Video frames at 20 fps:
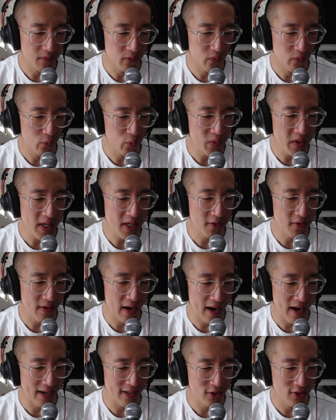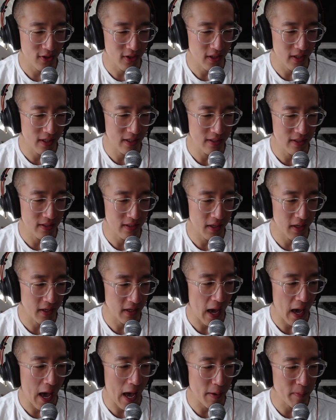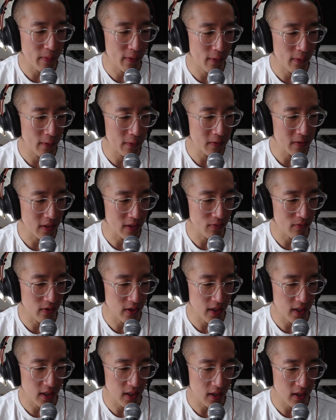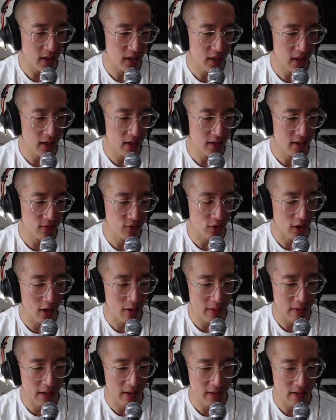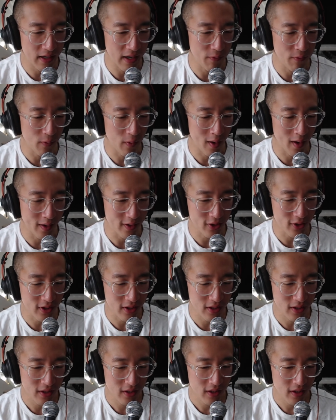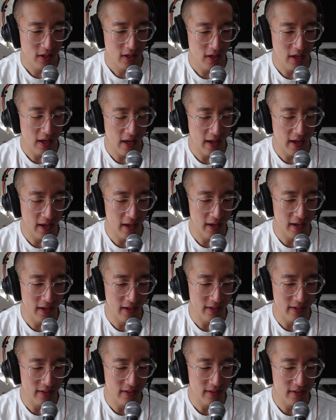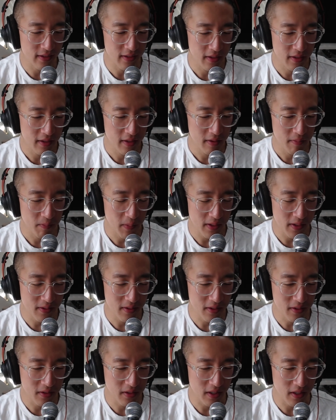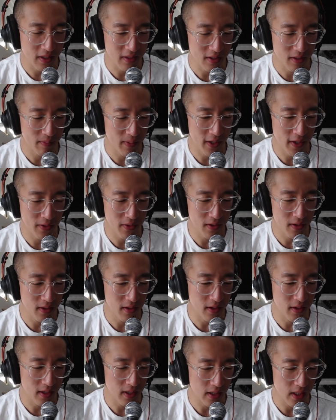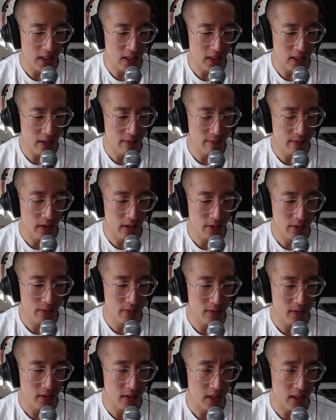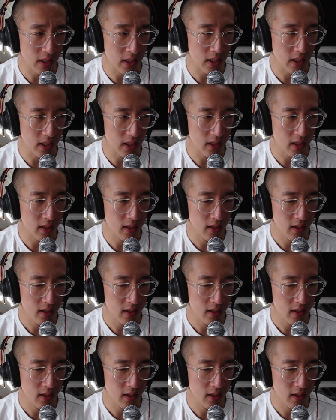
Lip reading: We Crashed is a Apple TV drama that I watched, and basically it follows the